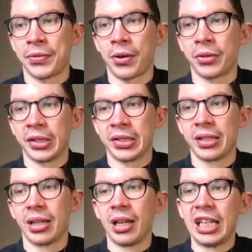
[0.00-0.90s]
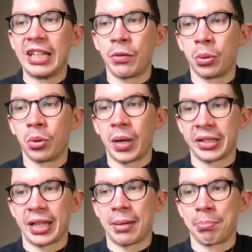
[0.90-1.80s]
Forest, Liverpool,
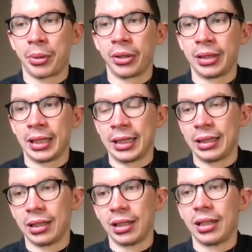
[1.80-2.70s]
West Ham, Burnley.